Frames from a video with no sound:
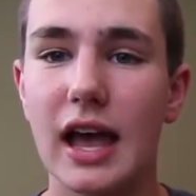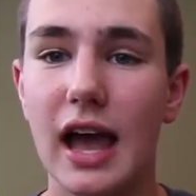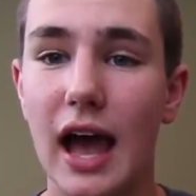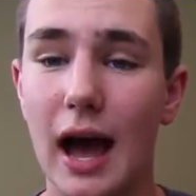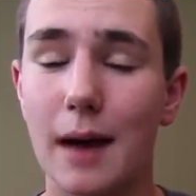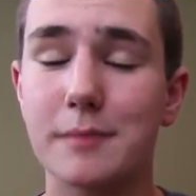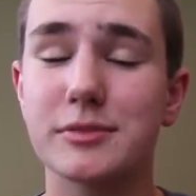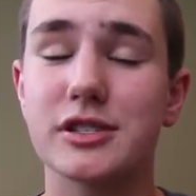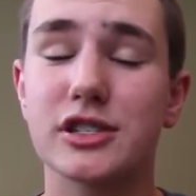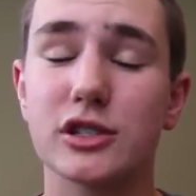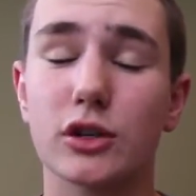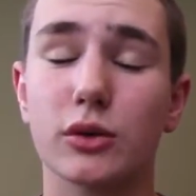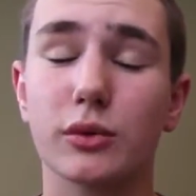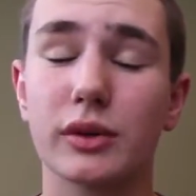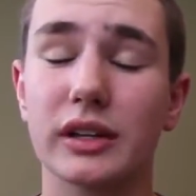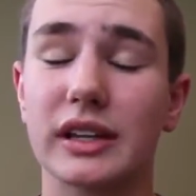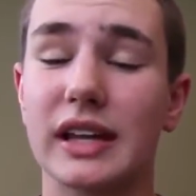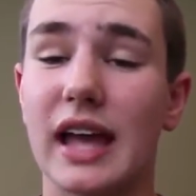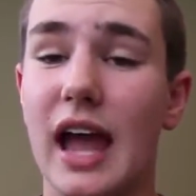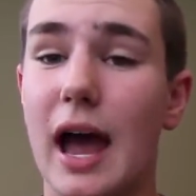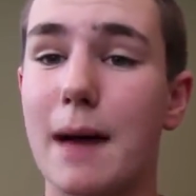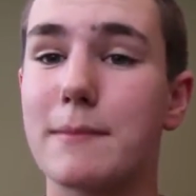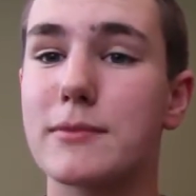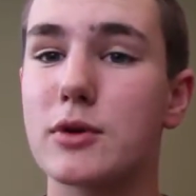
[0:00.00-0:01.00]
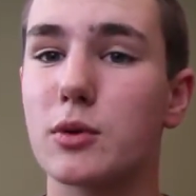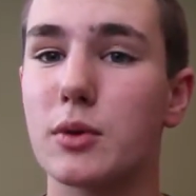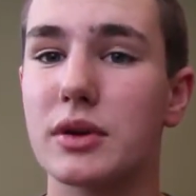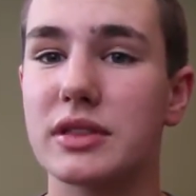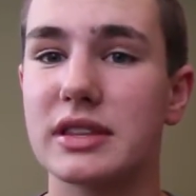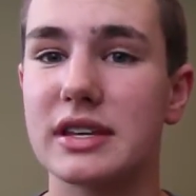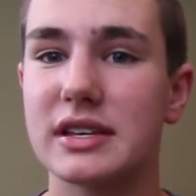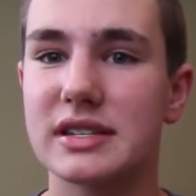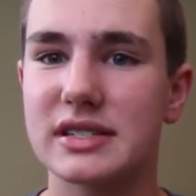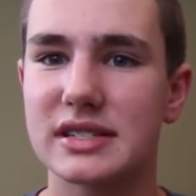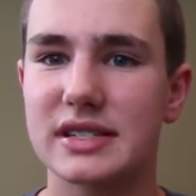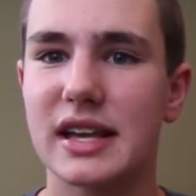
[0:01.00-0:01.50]
I'm still really happy with
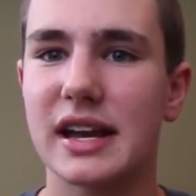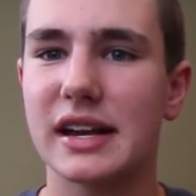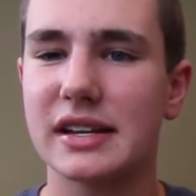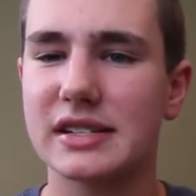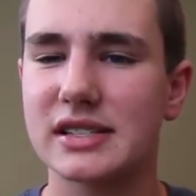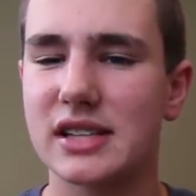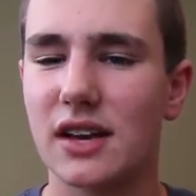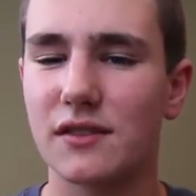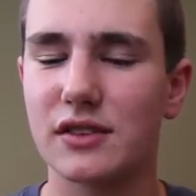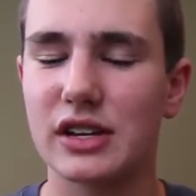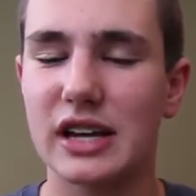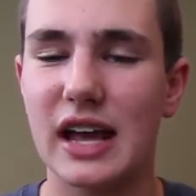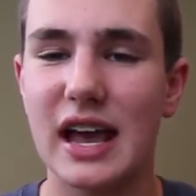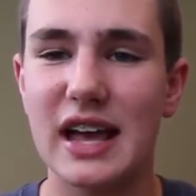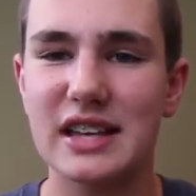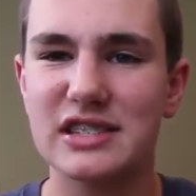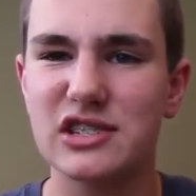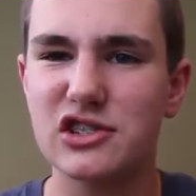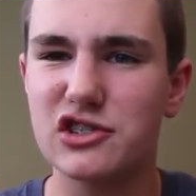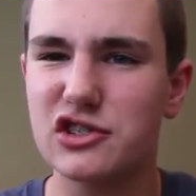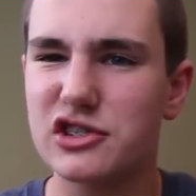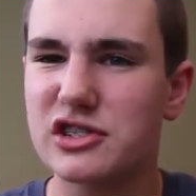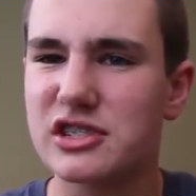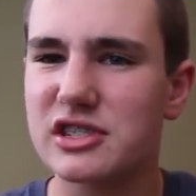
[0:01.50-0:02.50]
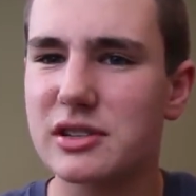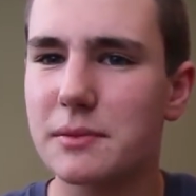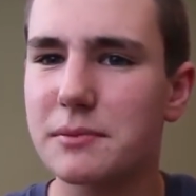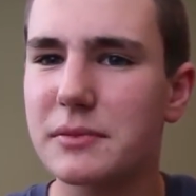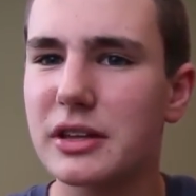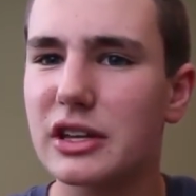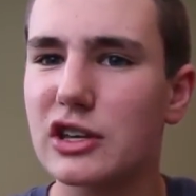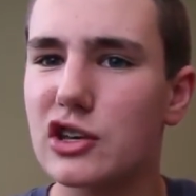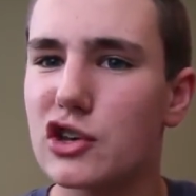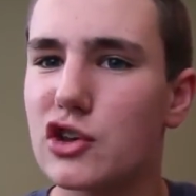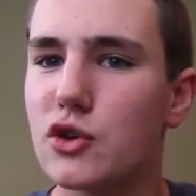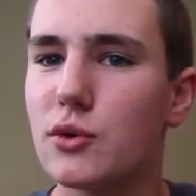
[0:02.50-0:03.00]
the aesthetics of it, as it's just
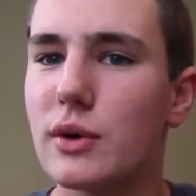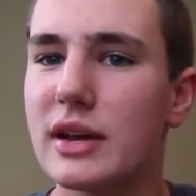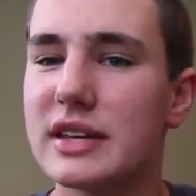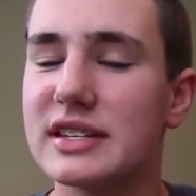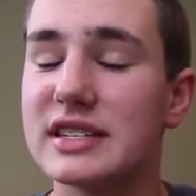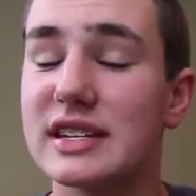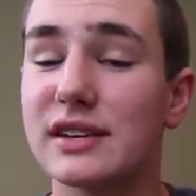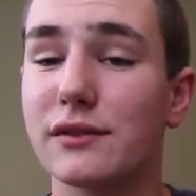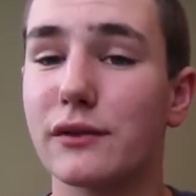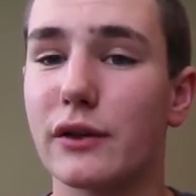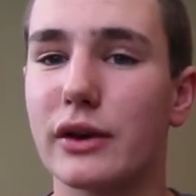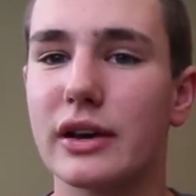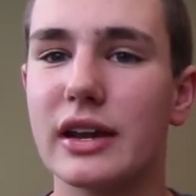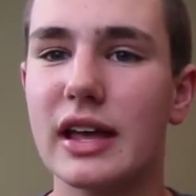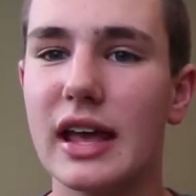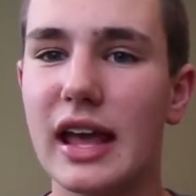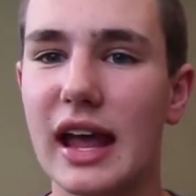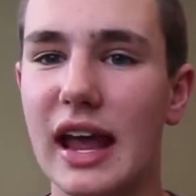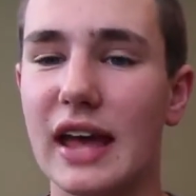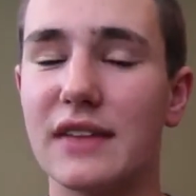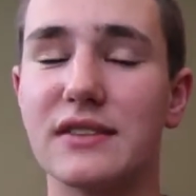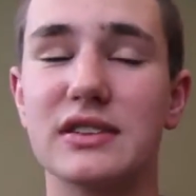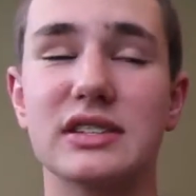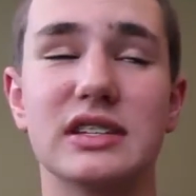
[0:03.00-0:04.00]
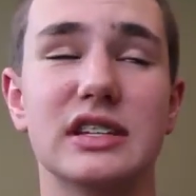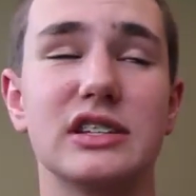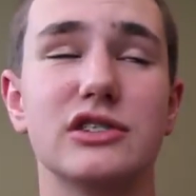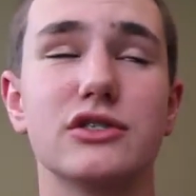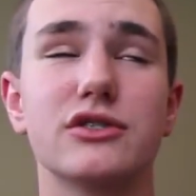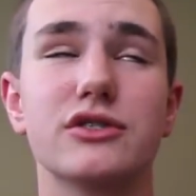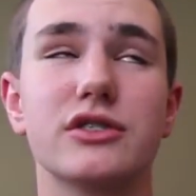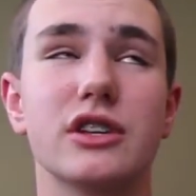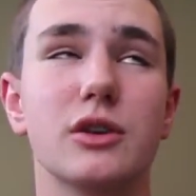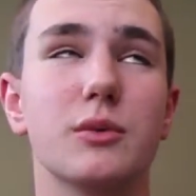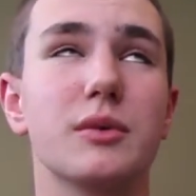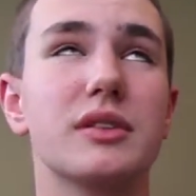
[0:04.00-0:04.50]
something new and different in this
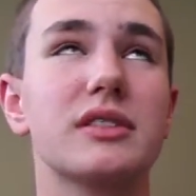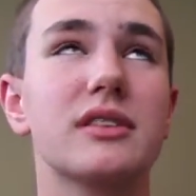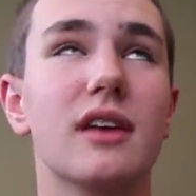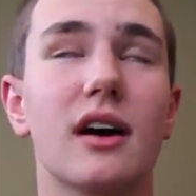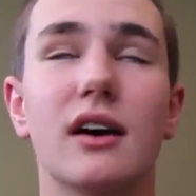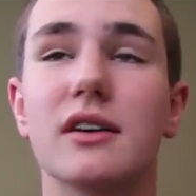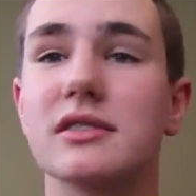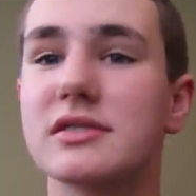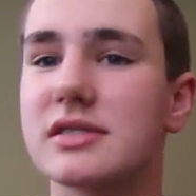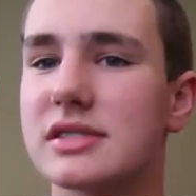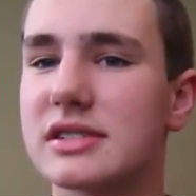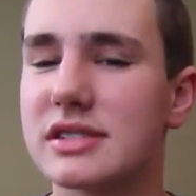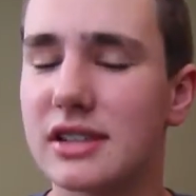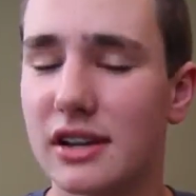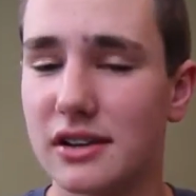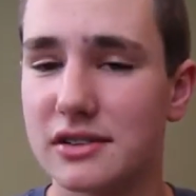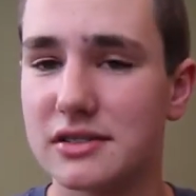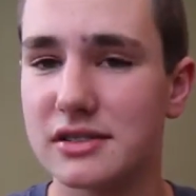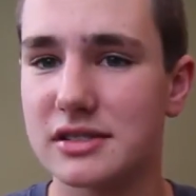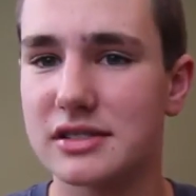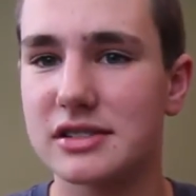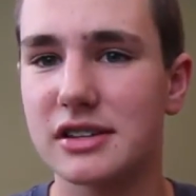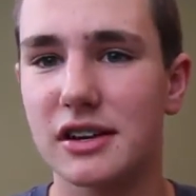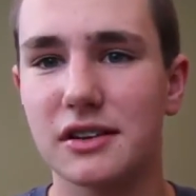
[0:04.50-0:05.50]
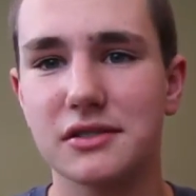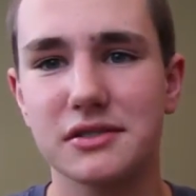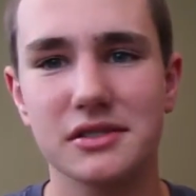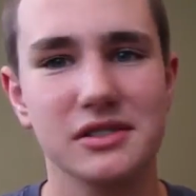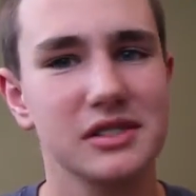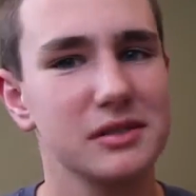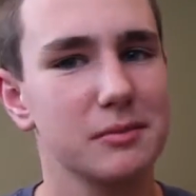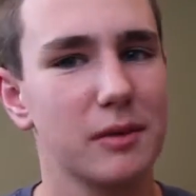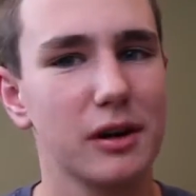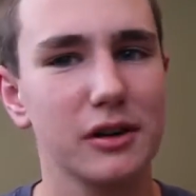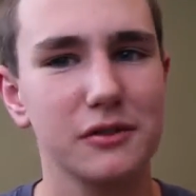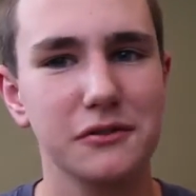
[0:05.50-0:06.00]
industry with tons and tons and tons of
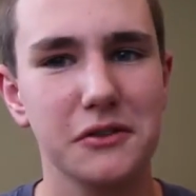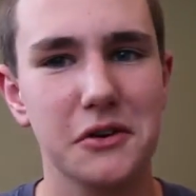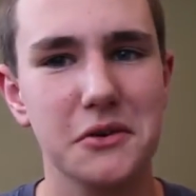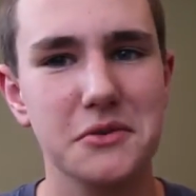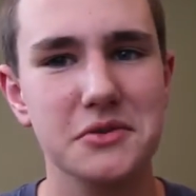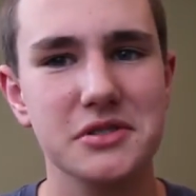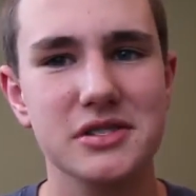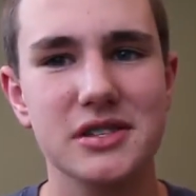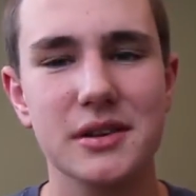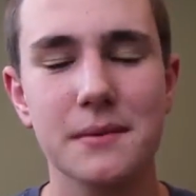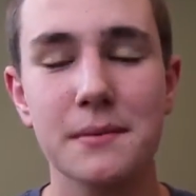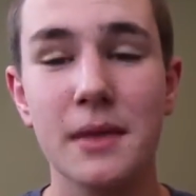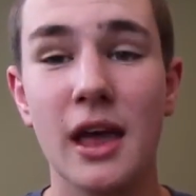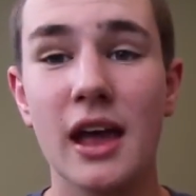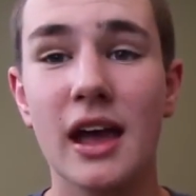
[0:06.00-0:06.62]
smartphones.